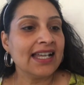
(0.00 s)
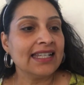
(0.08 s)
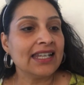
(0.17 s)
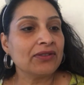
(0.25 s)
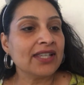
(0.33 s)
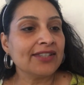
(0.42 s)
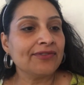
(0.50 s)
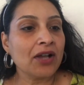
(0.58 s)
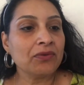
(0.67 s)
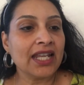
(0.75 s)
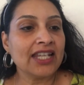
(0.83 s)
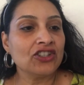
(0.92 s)
Now this
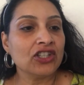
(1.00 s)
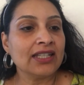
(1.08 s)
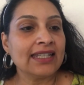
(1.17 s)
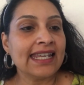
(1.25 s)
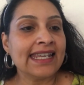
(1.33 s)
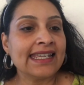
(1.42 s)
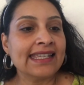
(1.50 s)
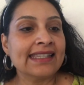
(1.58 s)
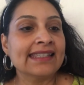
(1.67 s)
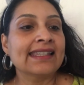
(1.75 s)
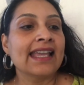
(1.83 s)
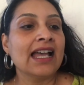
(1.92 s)
foundation
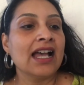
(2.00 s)
is